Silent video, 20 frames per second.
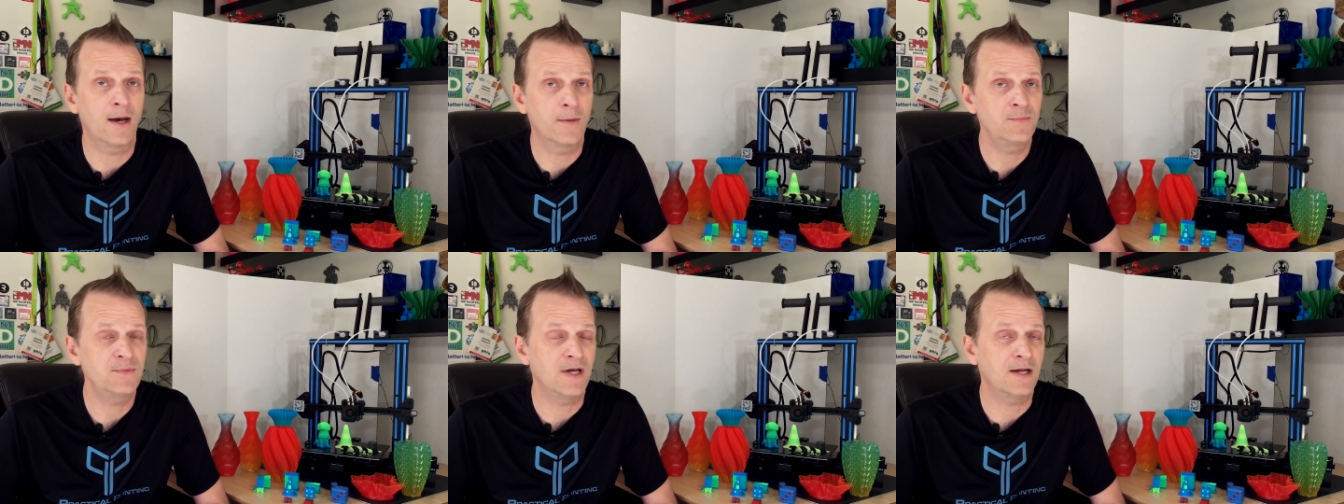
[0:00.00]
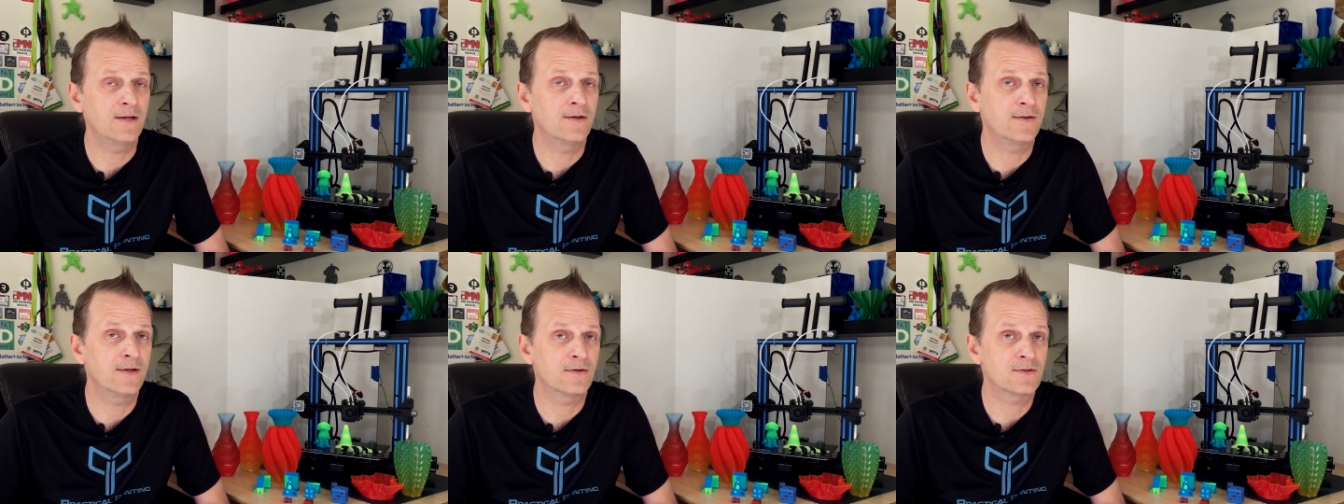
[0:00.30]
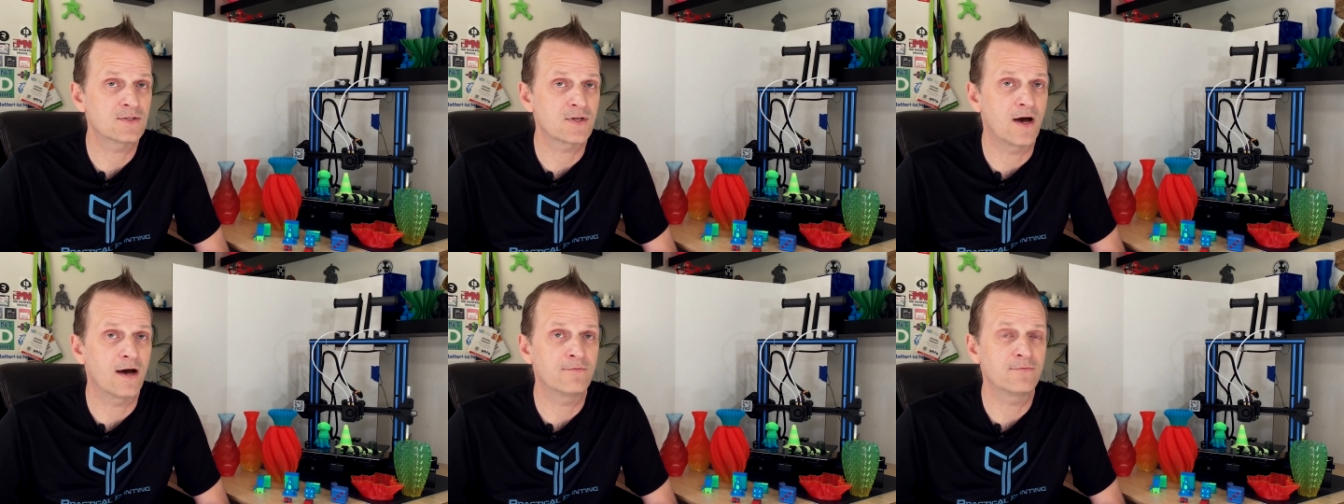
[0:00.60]
updated their
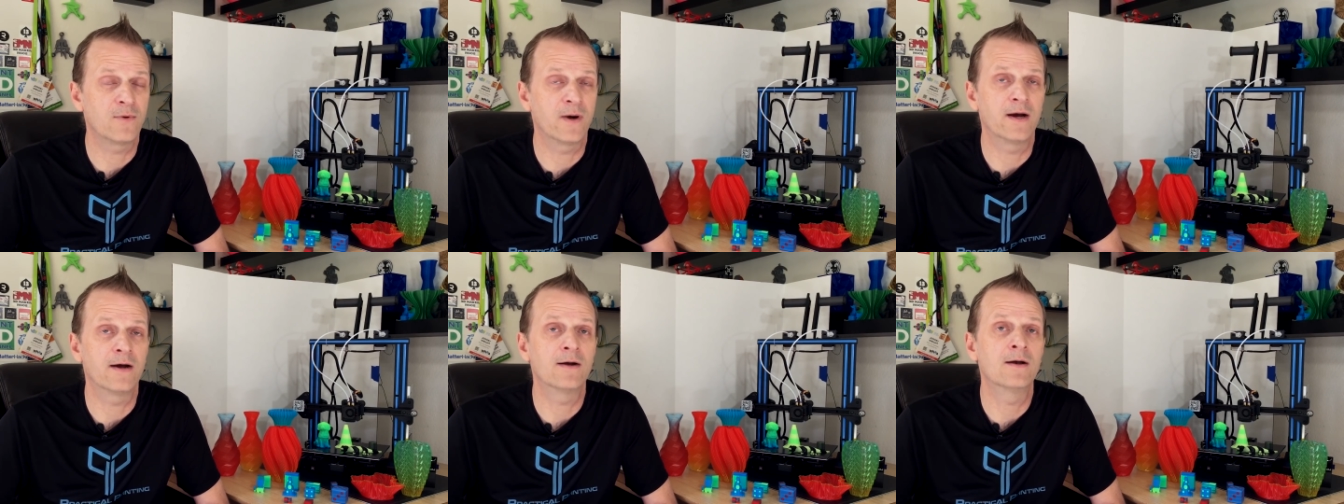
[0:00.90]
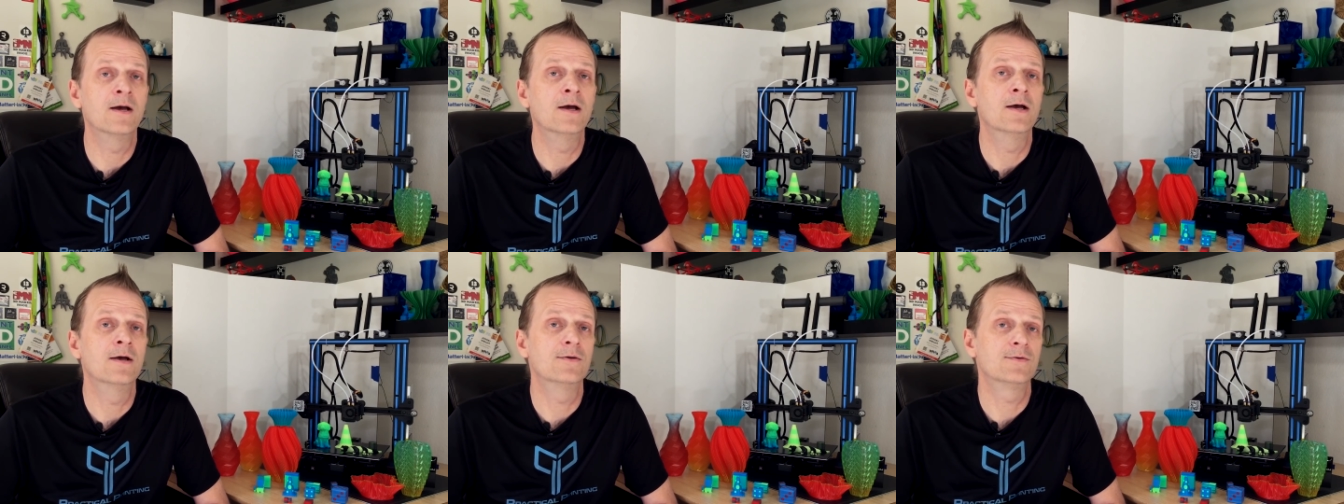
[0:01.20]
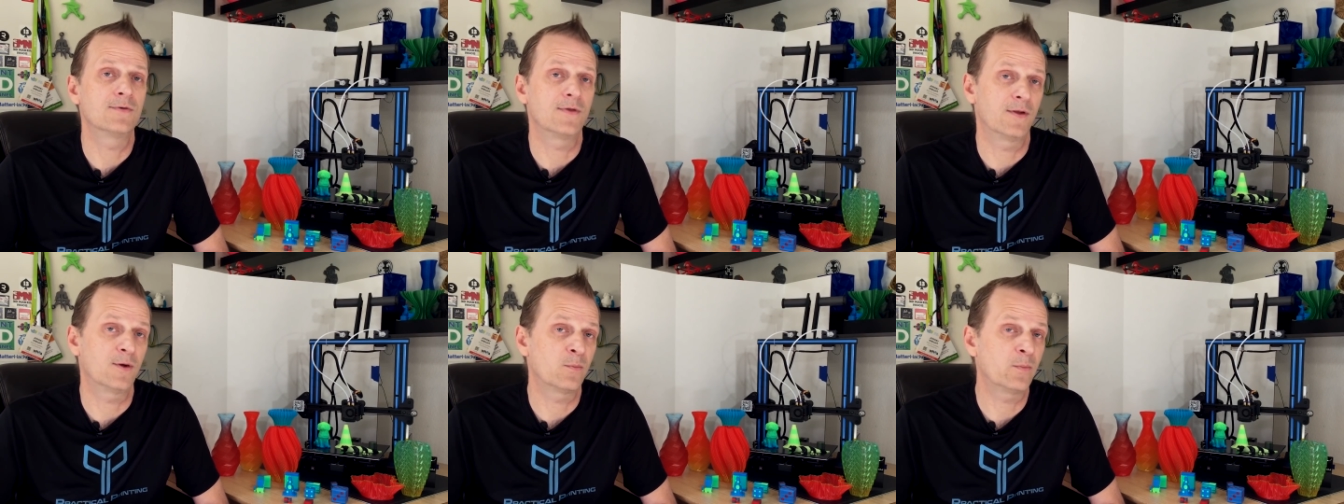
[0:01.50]
software,
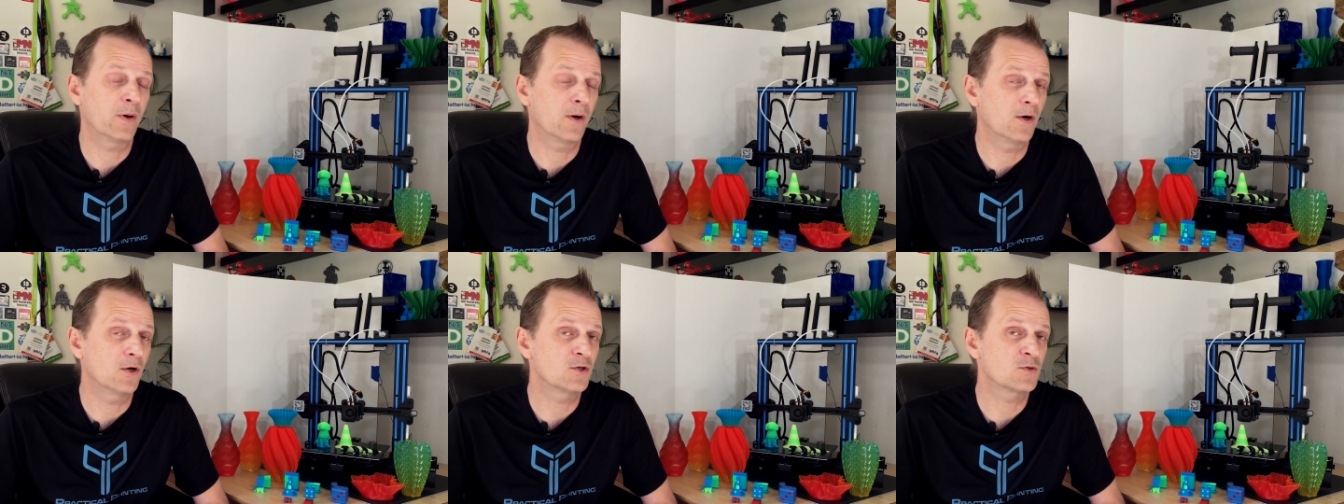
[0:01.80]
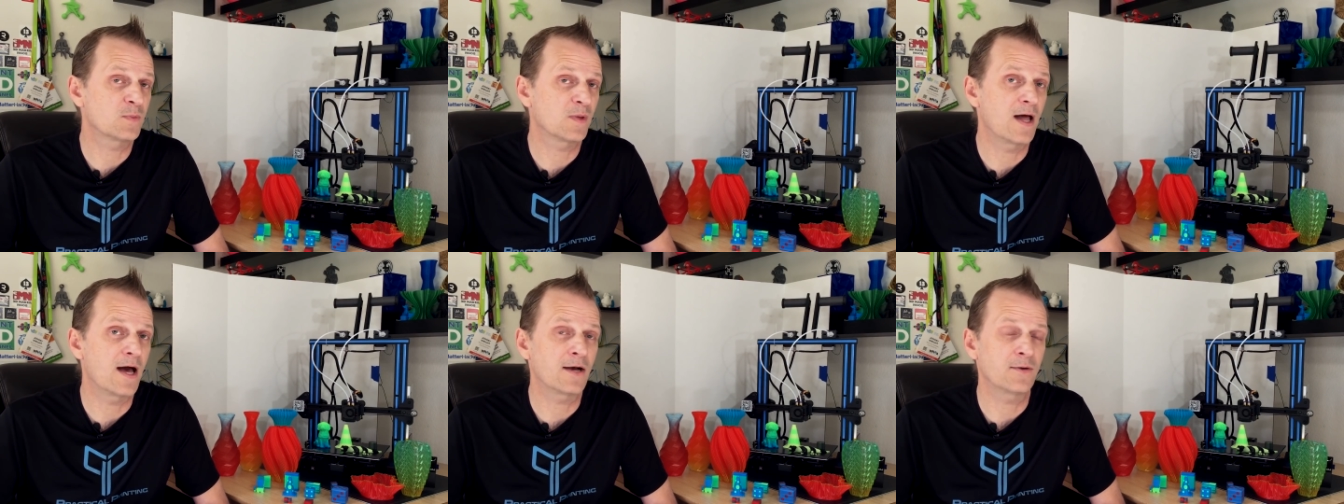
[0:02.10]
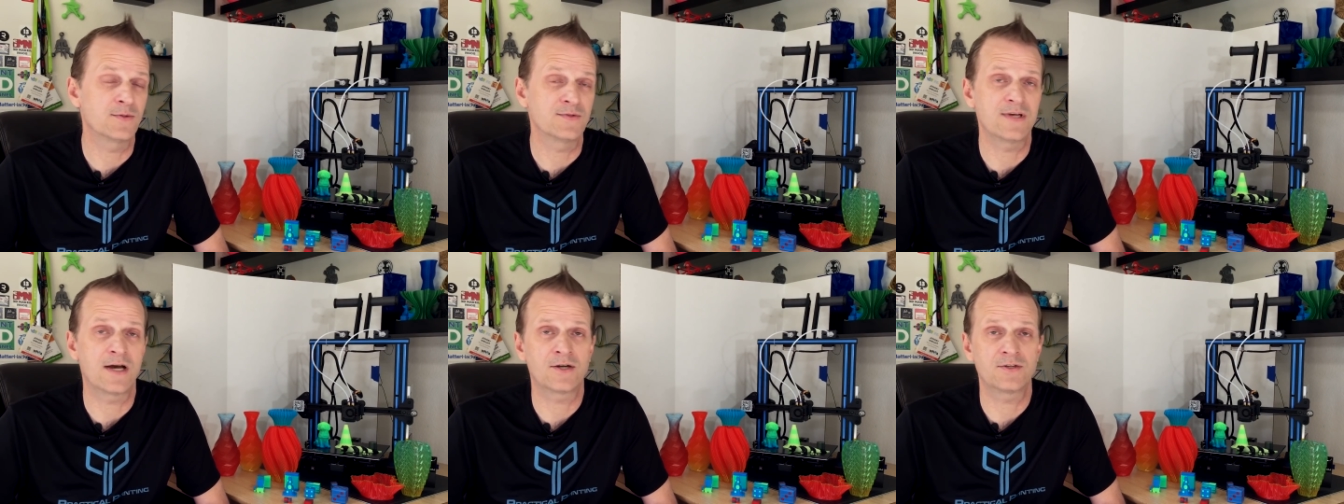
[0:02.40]
so their purge block